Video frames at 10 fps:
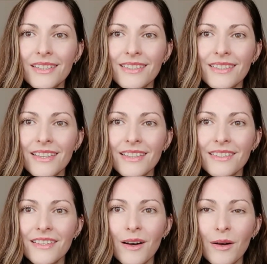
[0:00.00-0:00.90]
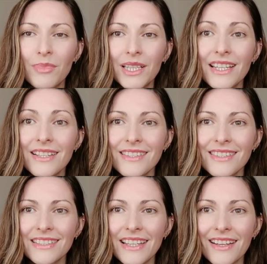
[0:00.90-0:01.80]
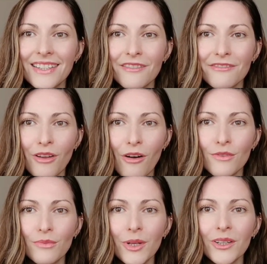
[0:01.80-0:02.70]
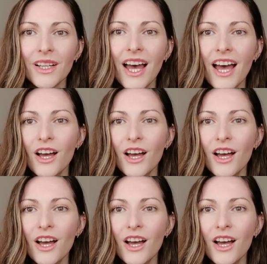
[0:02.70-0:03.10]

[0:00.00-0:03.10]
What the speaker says: This is a police detective novel book.